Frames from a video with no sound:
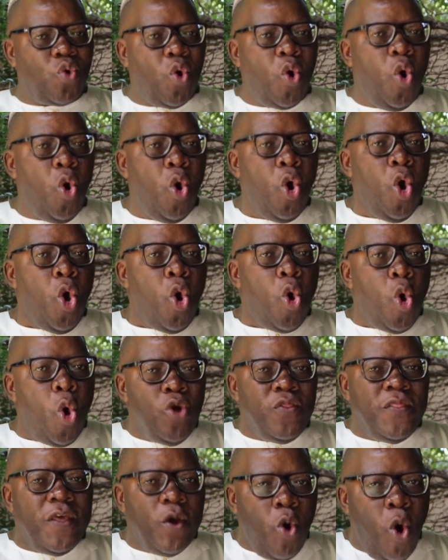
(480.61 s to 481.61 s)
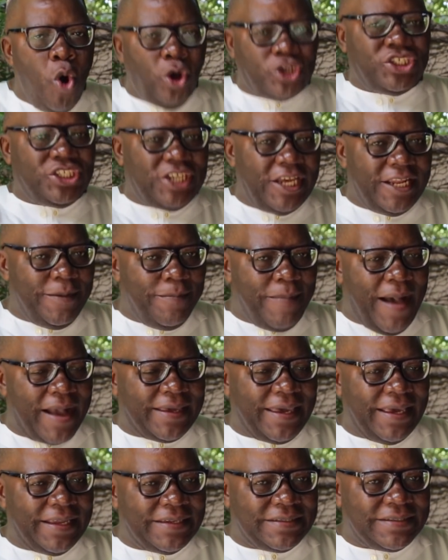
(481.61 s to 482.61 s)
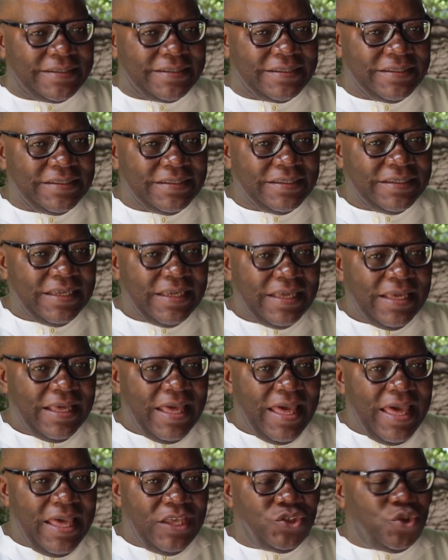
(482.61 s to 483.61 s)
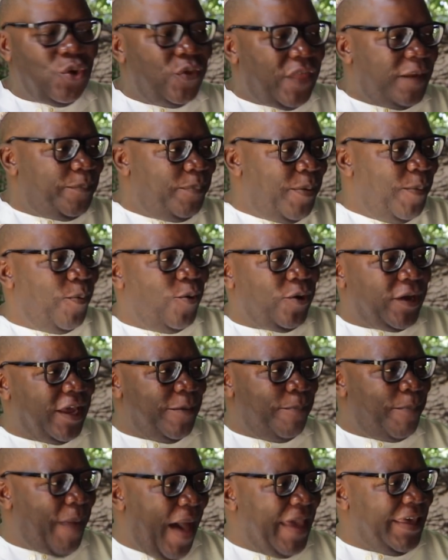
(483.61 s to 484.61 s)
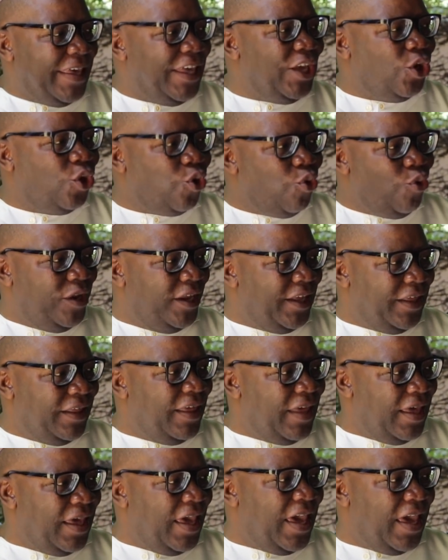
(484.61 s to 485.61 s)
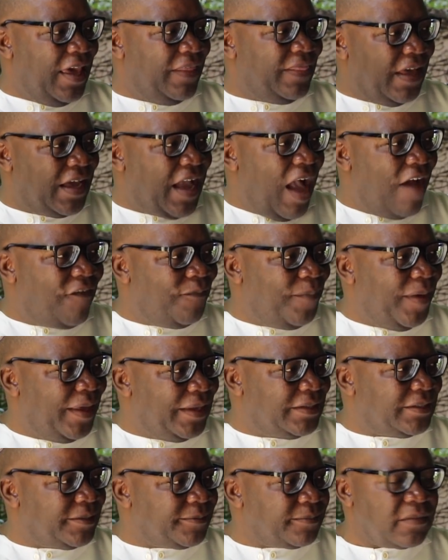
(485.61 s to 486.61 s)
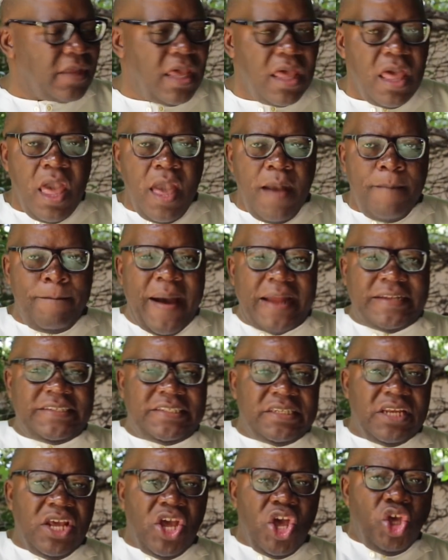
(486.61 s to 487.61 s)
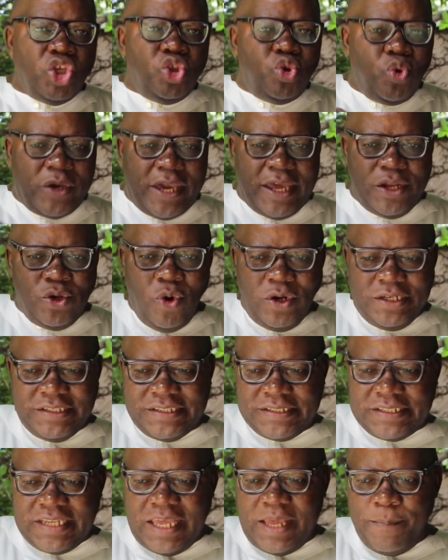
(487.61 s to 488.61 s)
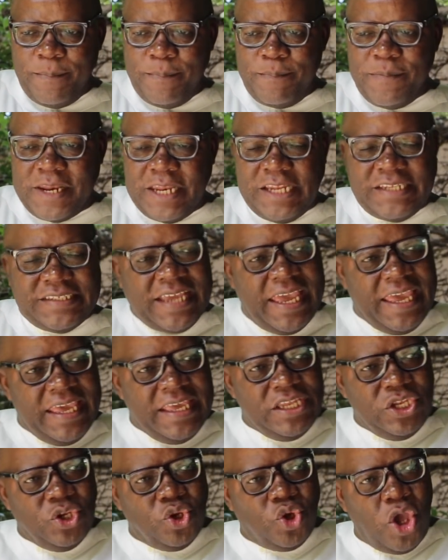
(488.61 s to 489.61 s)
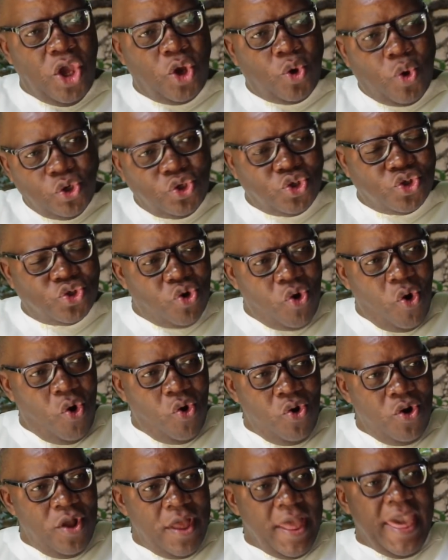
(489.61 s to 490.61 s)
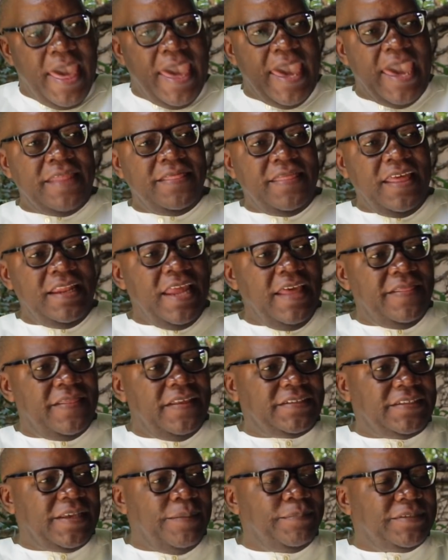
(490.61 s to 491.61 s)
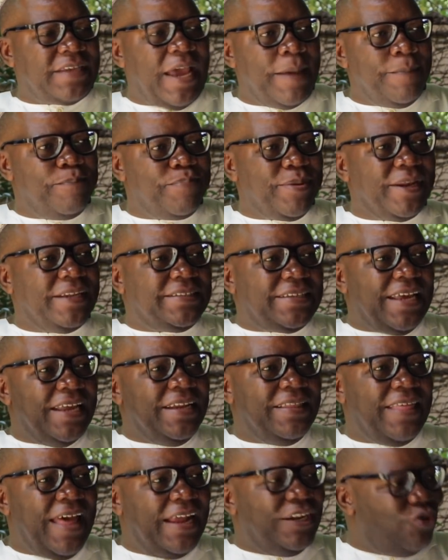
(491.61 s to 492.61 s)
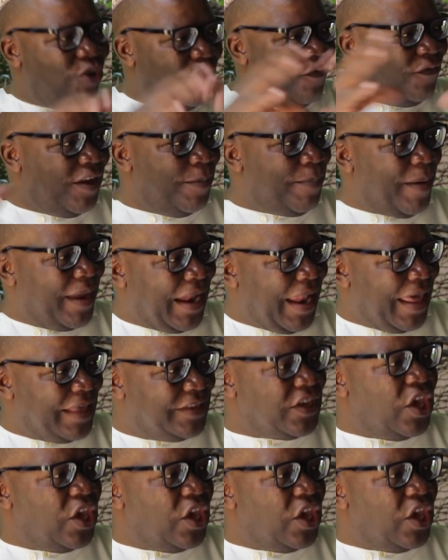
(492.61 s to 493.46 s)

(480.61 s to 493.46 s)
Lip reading: go on the auction market so that people can buy, including the government. But you cannot retain a control and then at the same time pretend that you have liberalized.